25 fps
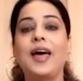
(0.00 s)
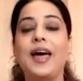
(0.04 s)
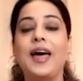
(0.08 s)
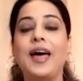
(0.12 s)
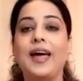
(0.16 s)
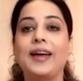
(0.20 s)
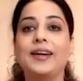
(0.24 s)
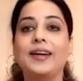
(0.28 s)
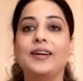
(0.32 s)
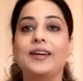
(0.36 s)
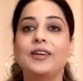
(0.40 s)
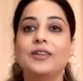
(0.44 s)

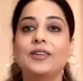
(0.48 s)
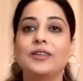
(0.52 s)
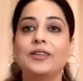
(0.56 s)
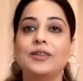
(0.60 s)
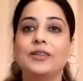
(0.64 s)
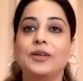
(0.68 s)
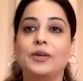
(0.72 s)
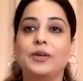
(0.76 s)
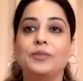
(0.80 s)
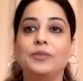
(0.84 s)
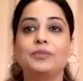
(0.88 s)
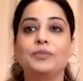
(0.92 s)
And
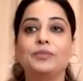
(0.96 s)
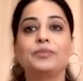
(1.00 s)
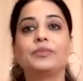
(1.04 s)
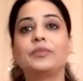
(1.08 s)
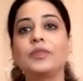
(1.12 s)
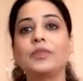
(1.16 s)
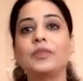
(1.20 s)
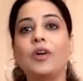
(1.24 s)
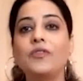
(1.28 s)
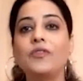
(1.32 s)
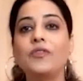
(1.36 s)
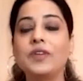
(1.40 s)

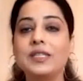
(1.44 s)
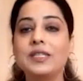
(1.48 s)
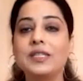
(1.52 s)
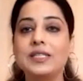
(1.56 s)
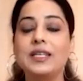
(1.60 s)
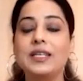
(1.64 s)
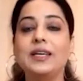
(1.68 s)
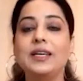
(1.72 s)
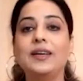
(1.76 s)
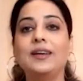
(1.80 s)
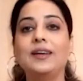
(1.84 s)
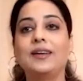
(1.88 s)

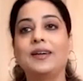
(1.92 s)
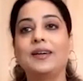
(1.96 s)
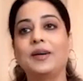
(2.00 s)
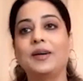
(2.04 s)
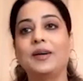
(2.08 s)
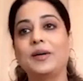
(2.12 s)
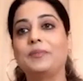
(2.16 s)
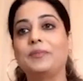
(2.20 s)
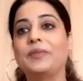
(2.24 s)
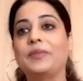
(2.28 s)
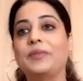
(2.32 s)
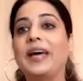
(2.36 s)

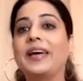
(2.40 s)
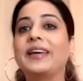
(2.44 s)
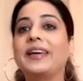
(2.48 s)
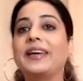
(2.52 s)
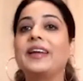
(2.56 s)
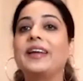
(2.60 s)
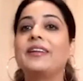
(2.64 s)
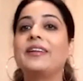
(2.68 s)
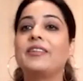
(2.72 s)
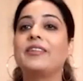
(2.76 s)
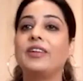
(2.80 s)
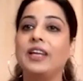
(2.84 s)
I
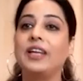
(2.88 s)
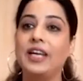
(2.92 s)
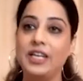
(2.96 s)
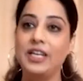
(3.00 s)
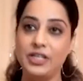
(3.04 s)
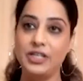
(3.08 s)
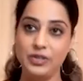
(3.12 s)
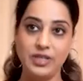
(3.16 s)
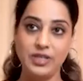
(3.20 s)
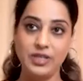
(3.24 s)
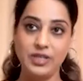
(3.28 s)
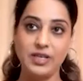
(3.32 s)
can
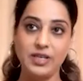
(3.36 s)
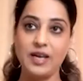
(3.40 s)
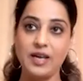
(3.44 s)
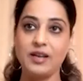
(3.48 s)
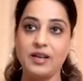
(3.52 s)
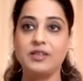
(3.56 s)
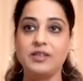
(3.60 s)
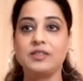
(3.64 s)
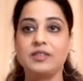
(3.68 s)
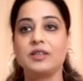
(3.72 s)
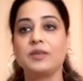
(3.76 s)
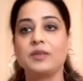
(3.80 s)
relate to the
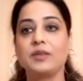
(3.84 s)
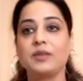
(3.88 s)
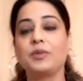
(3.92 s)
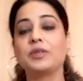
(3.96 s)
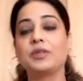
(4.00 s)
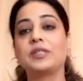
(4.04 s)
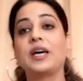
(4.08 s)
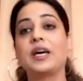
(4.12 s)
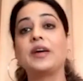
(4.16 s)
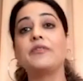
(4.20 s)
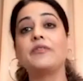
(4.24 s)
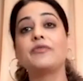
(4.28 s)
character
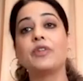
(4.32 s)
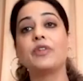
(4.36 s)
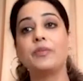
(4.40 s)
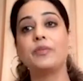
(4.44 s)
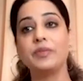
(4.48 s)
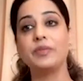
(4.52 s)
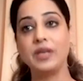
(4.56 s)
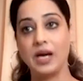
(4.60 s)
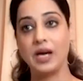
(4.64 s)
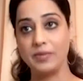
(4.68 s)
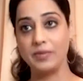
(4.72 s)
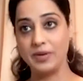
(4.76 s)
because I am
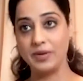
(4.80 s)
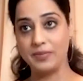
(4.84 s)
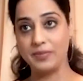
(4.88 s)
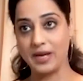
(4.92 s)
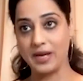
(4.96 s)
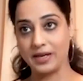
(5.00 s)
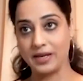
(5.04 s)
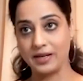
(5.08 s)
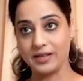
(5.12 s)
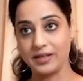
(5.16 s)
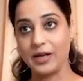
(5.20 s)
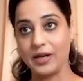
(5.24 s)
from the army
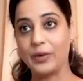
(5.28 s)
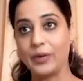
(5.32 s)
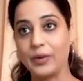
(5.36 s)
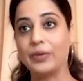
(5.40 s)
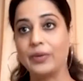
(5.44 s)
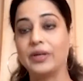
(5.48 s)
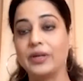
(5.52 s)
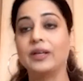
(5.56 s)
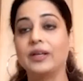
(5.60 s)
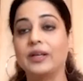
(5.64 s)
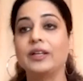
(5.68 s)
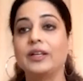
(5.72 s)

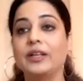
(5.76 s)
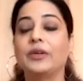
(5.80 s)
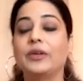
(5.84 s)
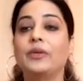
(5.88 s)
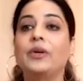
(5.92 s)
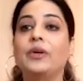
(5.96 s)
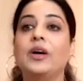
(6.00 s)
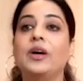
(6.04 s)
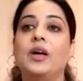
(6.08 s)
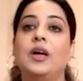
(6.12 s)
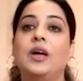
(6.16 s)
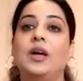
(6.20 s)
background, and you
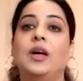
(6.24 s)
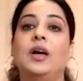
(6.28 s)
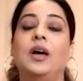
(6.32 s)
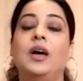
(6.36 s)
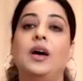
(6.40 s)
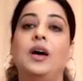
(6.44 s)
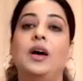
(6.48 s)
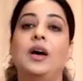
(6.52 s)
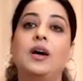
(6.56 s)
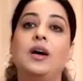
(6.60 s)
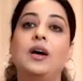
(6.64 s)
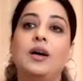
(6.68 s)
know,
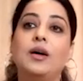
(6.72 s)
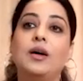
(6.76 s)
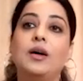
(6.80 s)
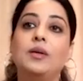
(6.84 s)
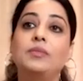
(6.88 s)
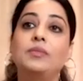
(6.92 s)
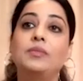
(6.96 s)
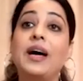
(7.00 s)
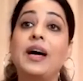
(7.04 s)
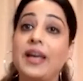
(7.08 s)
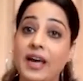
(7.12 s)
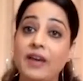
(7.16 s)

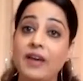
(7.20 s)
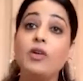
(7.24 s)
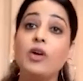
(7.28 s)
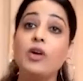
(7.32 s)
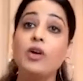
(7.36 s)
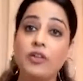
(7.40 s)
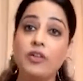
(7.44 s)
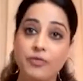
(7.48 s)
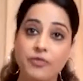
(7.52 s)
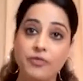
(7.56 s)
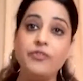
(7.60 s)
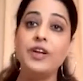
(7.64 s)
I have a
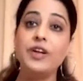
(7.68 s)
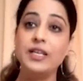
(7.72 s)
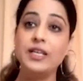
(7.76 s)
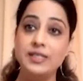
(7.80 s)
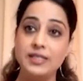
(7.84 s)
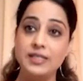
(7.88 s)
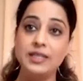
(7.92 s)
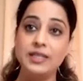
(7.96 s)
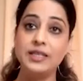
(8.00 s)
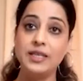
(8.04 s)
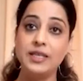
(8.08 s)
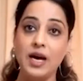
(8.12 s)
lot of
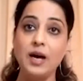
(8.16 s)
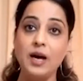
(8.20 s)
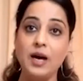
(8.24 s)
friends in the